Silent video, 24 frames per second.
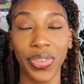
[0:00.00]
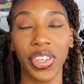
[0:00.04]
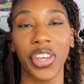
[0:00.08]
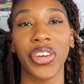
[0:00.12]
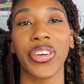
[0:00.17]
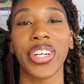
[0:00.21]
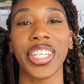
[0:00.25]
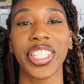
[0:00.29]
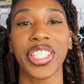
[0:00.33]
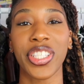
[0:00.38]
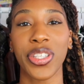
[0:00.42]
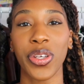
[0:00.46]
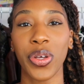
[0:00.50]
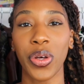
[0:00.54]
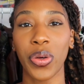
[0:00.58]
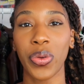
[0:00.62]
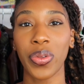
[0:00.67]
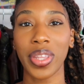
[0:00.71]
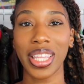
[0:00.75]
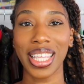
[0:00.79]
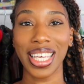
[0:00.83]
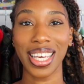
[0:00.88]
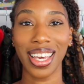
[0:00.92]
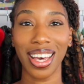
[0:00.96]
All right,
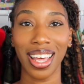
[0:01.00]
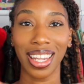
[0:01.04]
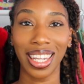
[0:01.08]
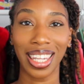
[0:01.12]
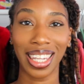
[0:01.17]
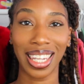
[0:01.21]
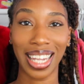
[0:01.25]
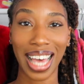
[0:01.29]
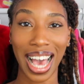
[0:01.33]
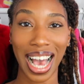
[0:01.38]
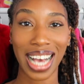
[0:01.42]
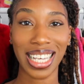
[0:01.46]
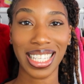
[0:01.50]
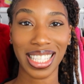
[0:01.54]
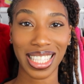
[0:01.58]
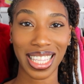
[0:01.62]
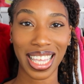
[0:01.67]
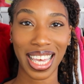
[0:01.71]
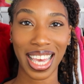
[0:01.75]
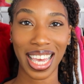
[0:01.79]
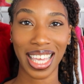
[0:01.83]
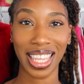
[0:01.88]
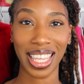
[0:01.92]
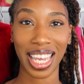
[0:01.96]
so the last
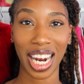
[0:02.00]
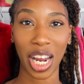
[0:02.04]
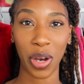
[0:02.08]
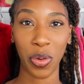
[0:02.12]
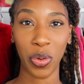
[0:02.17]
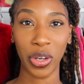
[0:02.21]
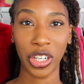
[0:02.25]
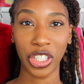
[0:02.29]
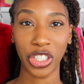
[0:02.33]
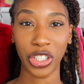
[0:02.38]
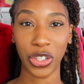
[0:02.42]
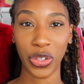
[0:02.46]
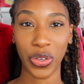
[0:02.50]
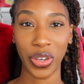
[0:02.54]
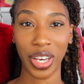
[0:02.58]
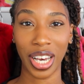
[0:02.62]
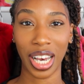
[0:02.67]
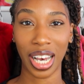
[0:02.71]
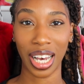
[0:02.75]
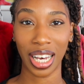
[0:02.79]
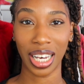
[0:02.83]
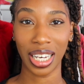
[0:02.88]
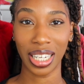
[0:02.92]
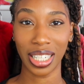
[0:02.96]
thing that I wanna show you
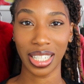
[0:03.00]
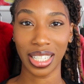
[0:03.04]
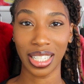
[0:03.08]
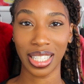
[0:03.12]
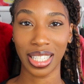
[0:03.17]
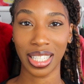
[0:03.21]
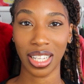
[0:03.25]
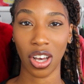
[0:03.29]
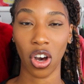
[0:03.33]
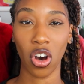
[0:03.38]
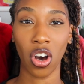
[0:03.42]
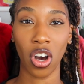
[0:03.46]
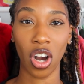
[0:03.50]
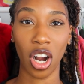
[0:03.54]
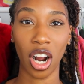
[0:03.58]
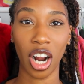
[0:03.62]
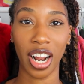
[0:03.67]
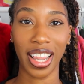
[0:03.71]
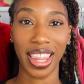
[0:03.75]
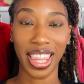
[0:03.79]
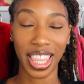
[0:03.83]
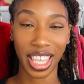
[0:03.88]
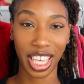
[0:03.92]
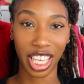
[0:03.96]
guys
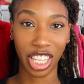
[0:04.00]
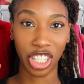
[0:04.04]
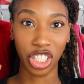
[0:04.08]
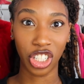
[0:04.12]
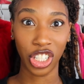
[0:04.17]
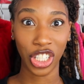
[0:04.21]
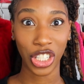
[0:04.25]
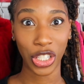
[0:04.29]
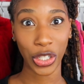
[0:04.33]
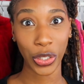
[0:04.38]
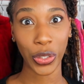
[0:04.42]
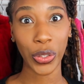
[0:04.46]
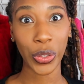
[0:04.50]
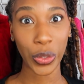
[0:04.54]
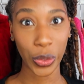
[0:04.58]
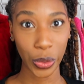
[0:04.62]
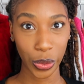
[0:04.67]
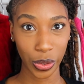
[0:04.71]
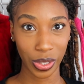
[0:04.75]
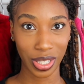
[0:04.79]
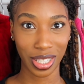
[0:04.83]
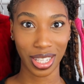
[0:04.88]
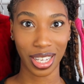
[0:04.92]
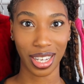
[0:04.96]
are the
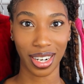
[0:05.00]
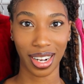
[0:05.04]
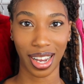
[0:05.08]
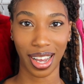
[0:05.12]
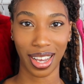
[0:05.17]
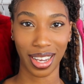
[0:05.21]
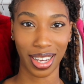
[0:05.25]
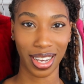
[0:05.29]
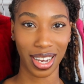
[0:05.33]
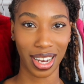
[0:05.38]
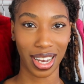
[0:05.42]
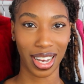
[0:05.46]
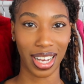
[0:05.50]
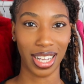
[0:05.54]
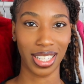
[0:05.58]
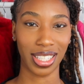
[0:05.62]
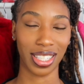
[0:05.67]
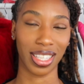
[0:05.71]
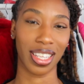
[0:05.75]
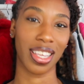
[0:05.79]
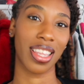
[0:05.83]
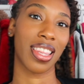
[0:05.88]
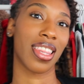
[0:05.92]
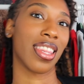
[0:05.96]
shoes that I
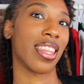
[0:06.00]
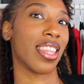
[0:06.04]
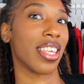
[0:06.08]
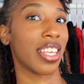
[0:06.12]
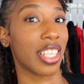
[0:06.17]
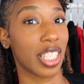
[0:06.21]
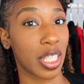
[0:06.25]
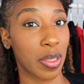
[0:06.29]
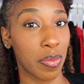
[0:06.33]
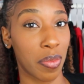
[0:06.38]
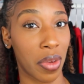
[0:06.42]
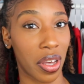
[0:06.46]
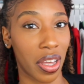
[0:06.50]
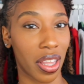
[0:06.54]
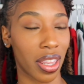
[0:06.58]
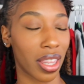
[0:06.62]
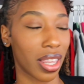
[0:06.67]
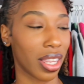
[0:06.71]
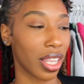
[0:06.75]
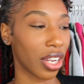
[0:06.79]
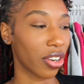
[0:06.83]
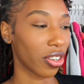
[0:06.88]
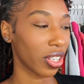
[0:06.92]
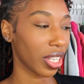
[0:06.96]
got this month.
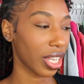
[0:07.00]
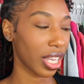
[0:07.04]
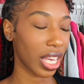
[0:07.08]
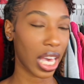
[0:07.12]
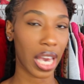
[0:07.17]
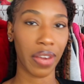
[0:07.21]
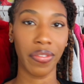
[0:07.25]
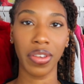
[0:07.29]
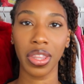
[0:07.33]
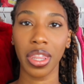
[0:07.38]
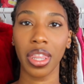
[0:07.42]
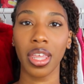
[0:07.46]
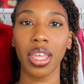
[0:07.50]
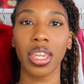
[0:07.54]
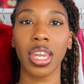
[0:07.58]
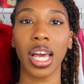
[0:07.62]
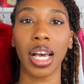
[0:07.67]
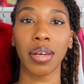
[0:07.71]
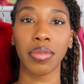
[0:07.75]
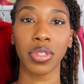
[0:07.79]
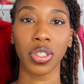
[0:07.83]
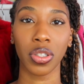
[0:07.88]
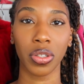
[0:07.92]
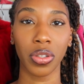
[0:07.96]
Literally everything
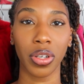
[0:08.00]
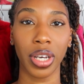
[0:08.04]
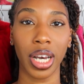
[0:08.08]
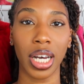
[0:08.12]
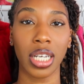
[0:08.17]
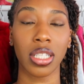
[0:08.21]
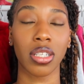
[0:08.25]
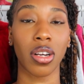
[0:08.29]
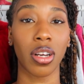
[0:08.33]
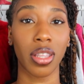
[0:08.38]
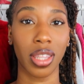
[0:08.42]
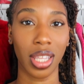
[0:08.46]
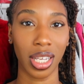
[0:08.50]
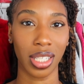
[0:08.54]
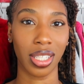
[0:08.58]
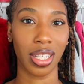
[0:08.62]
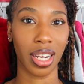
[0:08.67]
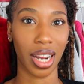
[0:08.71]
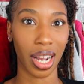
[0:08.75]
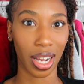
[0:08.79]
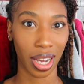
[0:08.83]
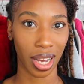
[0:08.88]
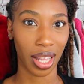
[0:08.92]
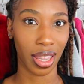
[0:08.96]
that I'm showing you guys are things
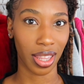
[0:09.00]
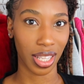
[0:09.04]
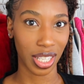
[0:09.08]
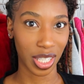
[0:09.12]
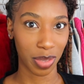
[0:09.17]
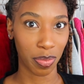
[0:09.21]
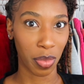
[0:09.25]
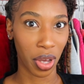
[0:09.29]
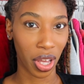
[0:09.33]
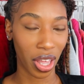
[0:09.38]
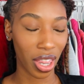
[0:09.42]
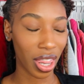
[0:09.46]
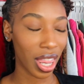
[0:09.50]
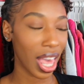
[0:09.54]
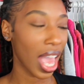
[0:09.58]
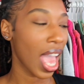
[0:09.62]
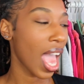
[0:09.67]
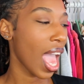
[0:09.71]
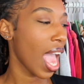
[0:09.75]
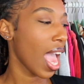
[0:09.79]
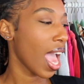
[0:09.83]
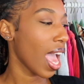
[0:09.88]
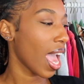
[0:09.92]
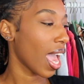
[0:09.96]
that I got this month.
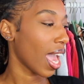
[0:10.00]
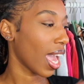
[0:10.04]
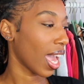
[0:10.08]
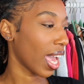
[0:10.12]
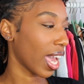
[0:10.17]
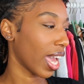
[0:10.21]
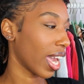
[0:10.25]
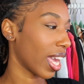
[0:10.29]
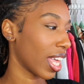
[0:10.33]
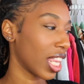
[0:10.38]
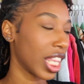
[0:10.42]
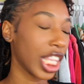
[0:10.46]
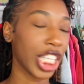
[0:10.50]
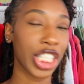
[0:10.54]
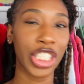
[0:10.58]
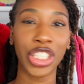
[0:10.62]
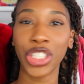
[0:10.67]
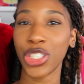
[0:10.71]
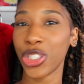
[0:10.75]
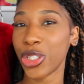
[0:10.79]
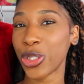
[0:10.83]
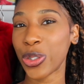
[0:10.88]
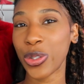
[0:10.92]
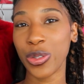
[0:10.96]
And the
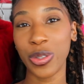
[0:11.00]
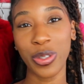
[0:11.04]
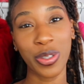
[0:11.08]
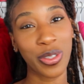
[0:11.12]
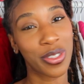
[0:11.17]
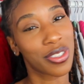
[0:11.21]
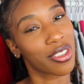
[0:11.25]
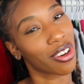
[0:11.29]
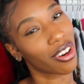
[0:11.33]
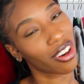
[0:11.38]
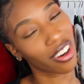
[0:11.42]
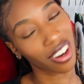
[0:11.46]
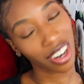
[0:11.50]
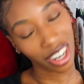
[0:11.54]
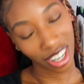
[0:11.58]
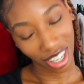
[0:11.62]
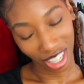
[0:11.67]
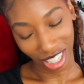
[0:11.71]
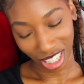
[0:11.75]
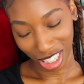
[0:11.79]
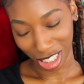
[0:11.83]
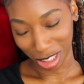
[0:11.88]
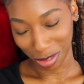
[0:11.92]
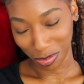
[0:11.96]
shoes
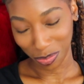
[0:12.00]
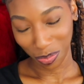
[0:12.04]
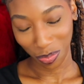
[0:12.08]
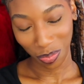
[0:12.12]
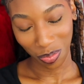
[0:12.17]
are